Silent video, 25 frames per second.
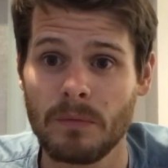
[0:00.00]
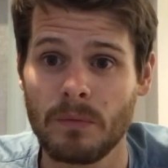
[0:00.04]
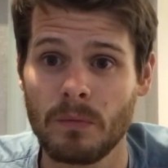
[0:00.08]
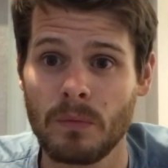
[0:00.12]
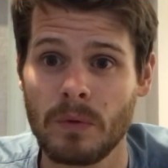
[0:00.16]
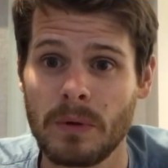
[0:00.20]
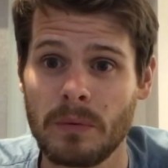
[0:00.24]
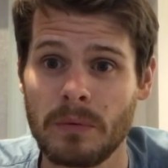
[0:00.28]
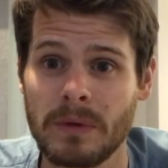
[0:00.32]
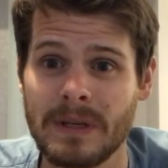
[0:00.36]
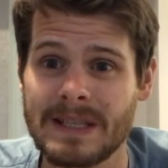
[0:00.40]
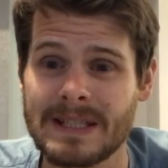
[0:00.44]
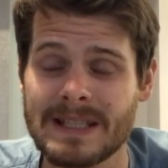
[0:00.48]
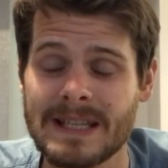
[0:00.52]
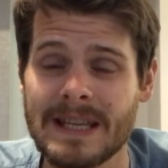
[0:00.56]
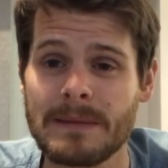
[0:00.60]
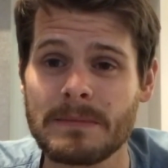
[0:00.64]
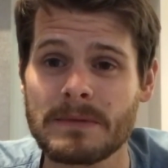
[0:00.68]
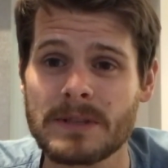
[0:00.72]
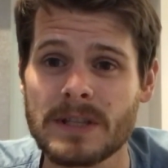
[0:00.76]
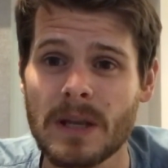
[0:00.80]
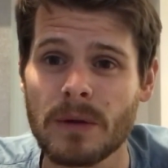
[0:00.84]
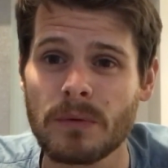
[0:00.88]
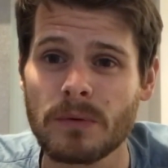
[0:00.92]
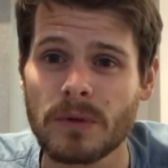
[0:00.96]
We
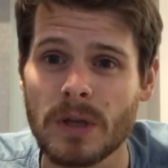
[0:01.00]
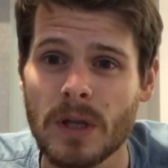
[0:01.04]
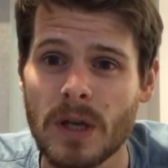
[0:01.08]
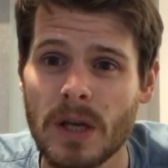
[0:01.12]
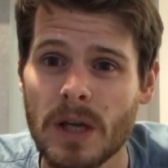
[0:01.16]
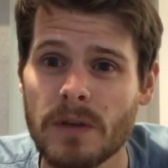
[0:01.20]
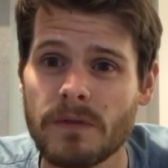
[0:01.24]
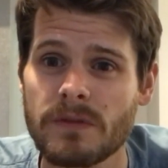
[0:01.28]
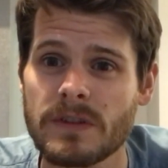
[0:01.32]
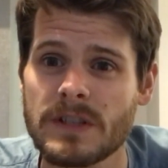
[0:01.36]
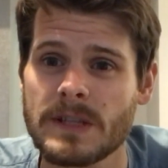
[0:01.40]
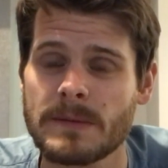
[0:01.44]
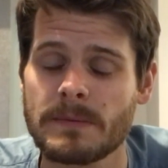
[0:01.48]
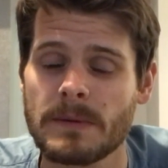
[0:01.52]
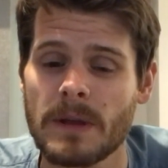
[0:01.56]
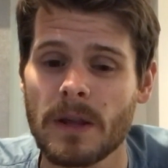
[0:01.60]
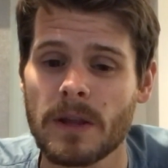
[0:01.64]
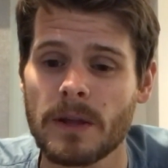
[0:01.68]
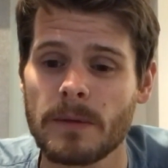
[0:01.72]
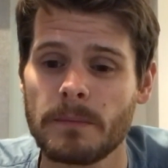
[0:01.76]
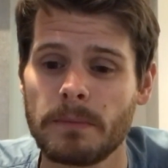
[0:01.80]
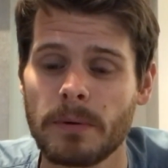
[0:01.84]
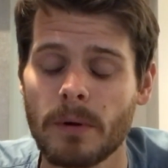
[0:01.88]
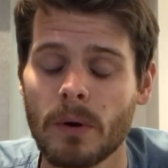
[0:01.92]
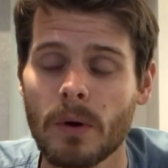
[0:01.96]
seem so nervous to be
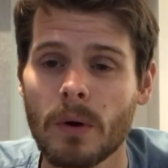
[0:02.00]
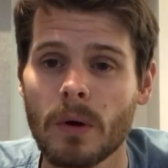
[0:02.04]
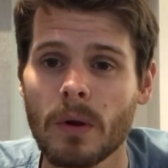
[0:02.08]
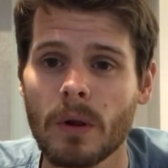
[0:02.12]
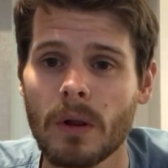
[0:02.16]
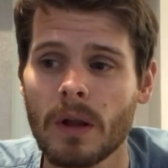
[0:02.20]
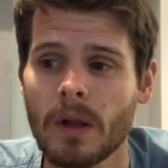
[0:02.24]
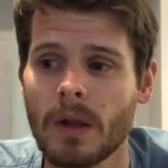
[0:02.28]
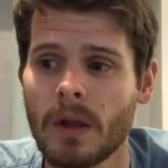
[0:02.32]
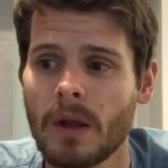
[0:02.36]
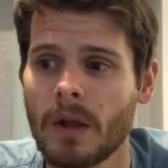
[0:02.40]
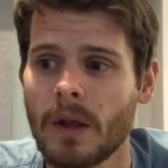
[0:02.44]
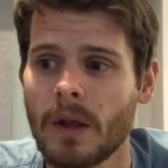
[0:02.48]
on the ball.